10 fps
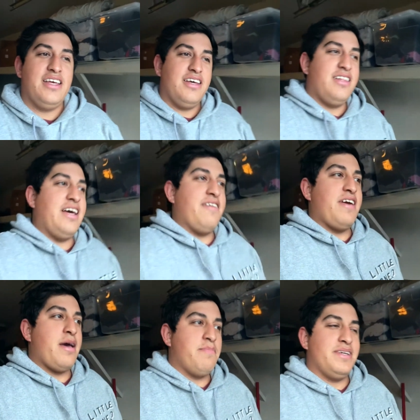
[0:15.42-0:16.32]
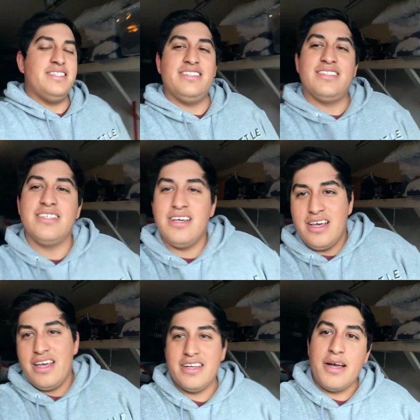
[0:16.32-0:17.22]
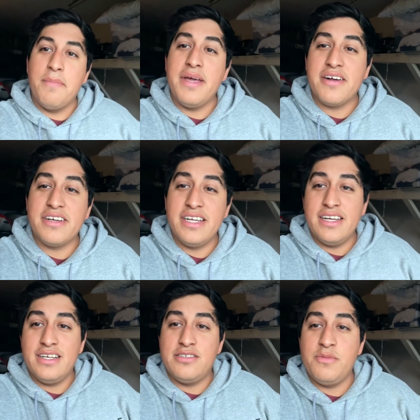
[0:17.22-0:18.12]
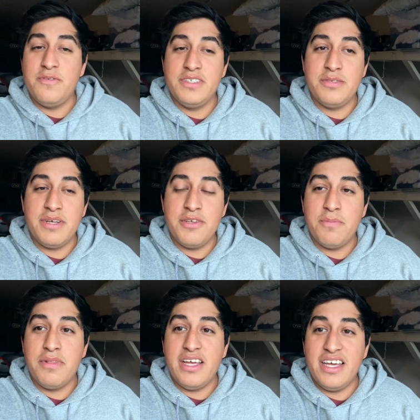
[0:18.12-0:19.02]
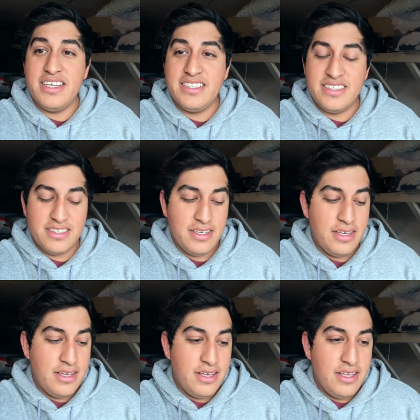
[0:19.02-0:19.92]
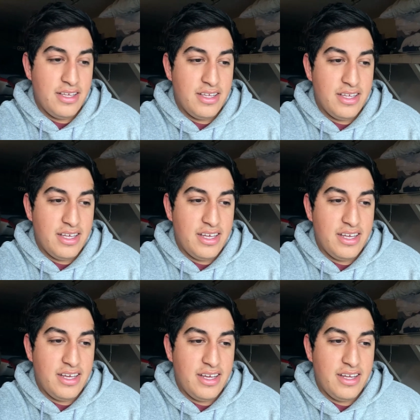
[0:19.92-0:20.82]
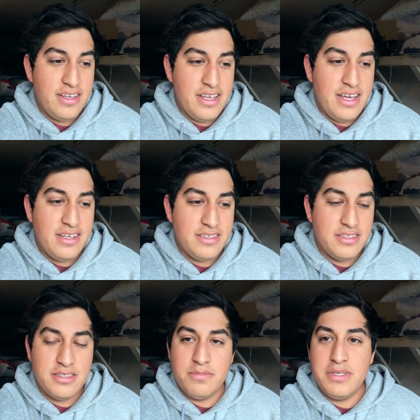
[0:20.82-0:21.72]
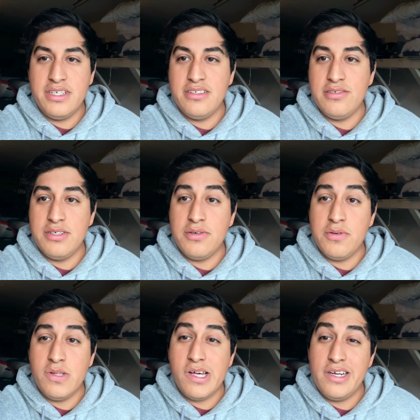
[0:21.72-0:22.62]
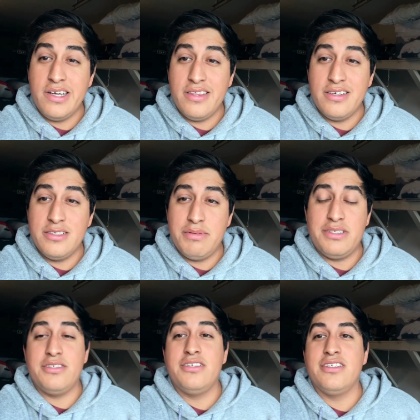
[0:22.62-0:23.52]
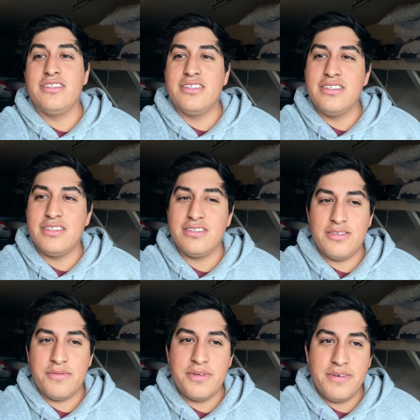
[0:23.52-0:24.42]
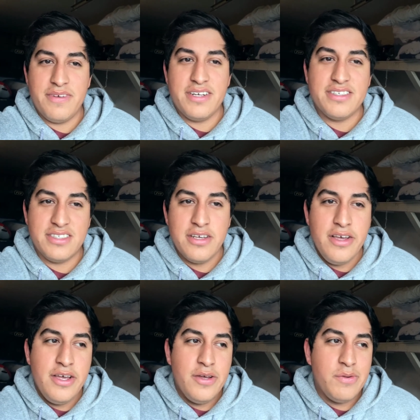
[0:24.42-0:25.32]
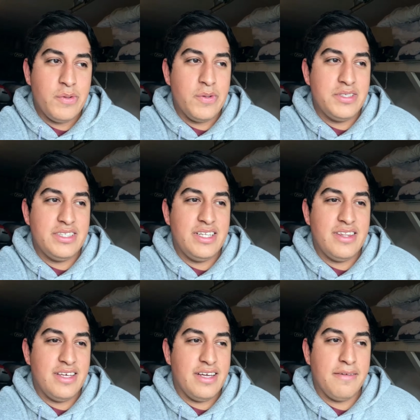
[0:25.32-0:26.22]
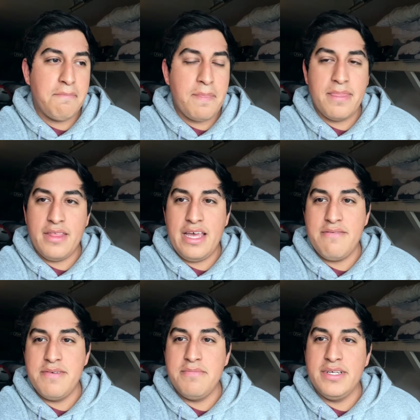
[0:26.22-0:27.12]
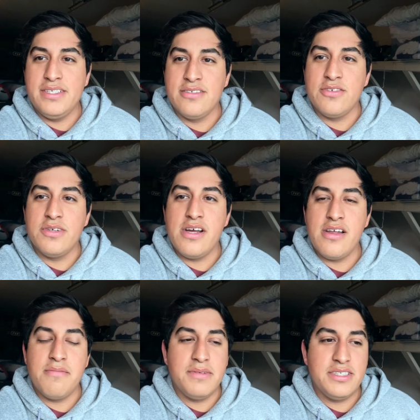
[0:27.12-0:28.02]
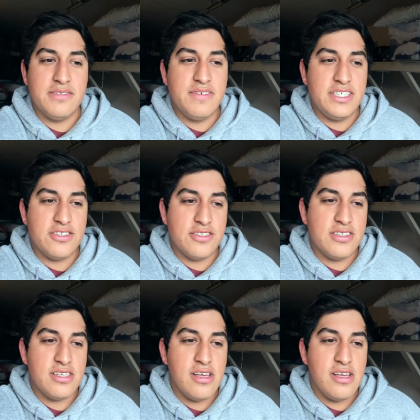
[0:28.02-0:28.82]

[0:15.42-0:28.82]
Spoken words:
Life happens. Got married, had to move into my new place. And yeah, just been doing a whole lot of nothing, especially because of this coronavirus quarantine thing. Haven't been going out on much adventures.